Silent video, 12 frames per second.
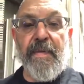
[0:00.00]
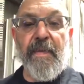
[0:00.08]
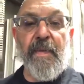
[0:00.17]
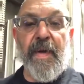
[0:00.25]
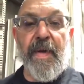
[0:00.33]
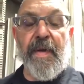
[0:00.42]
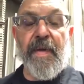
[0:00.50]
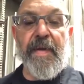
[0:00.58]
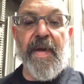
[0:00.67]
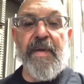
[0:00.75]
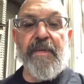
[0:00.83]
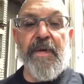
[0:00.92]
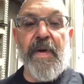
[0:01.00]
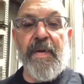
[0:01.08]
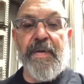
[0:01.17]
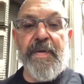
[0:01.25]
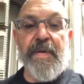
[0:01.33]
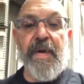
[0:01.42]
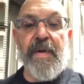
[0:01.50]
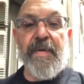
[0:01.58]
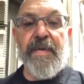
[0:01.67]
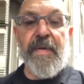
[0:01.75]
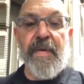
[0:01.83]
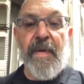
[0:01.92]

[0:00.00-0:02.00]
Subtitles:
one of the 10 Falls trails.